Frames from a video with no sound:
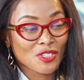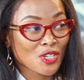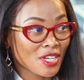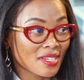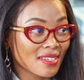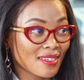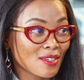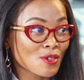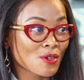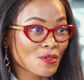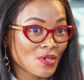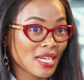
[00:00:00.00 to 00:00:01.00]
journey,
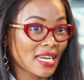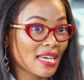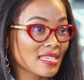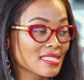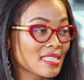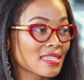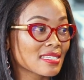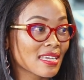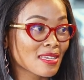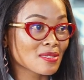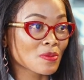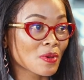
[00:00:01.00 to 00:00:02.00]
you mm-hmm. realize there are
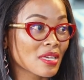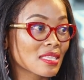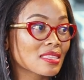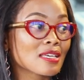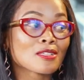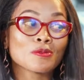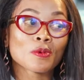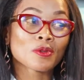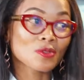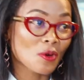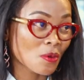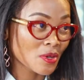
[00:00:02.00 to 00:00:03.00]
days where things
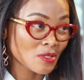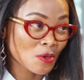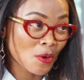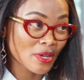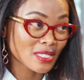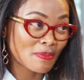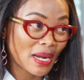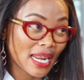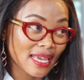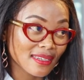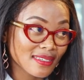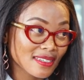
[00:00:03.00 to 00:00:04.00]
won't always go as
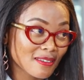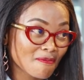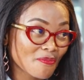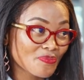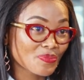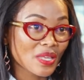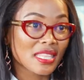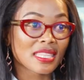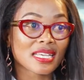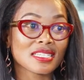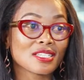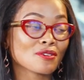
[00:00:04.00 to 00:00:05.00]
planned. Mm-hmm.
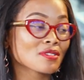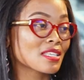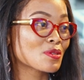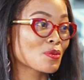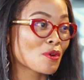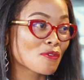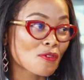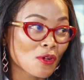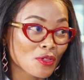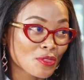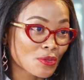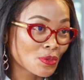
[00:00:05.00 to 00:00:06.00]
There are deals that will
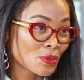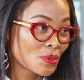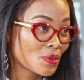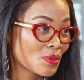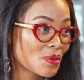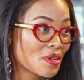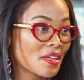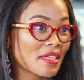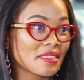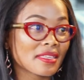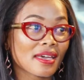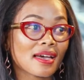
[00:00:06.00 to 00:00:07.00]
fall through
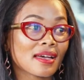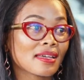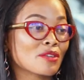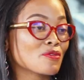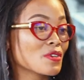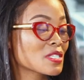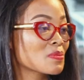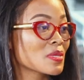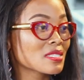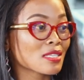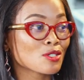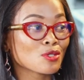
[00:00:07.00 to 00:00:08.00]
there are
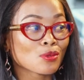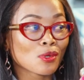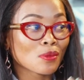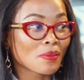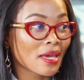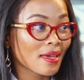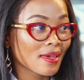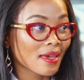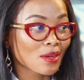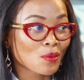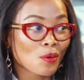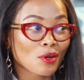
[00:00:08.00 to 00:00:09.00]
investments that you will make
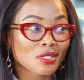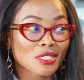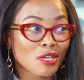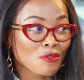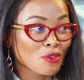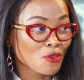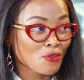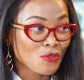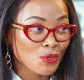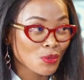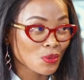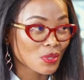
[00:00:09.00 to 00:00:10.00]
and won't give you
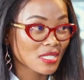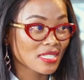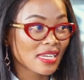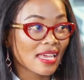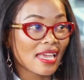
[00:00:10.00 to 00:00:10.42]
fruit.